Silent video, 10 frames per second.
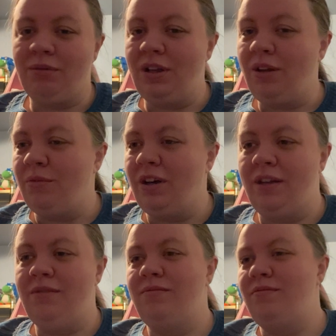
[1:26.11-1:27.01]
what you
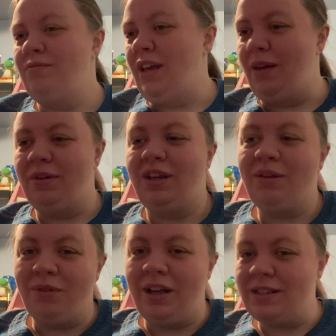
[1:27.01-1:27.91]
want, hate what you
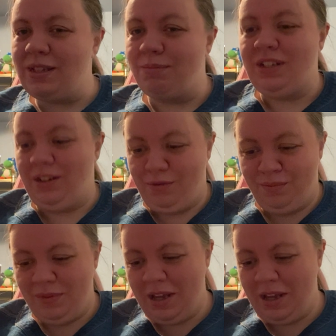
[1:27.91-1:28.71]
want, it's up to you.